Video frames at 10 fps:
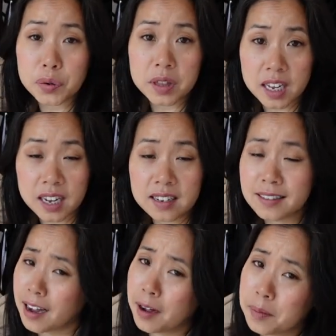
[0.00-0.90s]
good
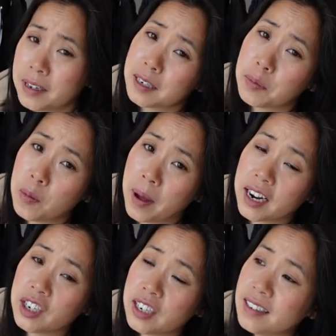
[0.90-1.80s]
things come in small
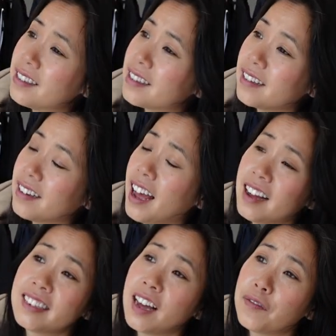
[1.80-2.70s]
packages.
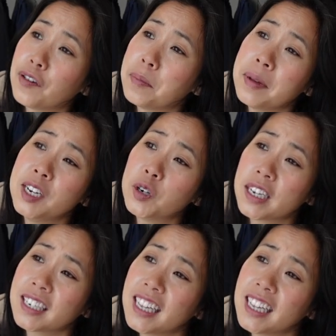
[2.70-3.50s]
How's that for a mini dress